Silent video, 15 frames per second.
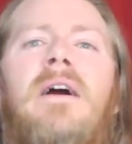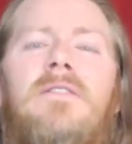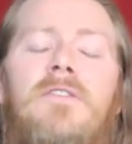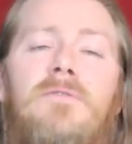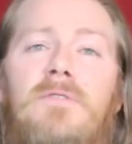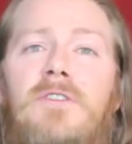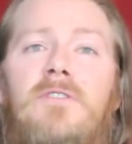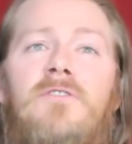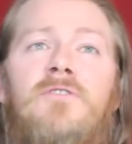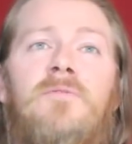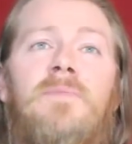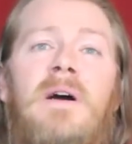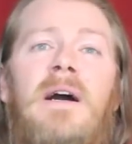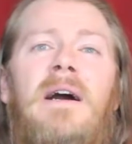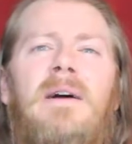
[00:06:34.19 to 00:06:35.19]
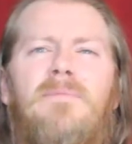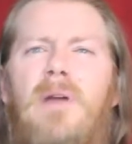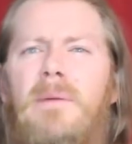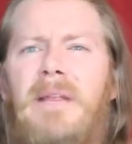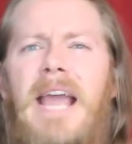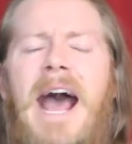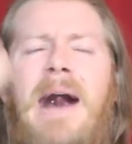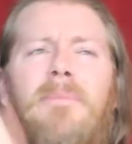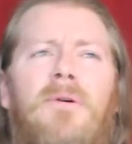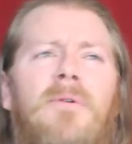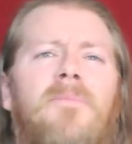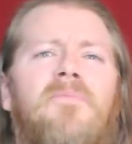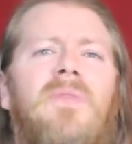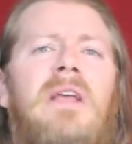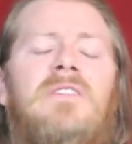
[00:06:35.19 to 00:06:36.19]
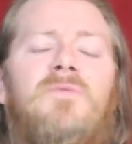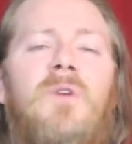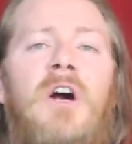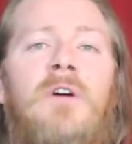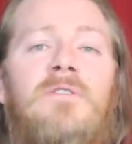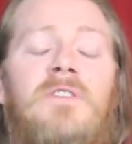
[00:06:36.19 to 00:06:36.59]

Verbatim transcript: YouTube, uh, probably Apple as well.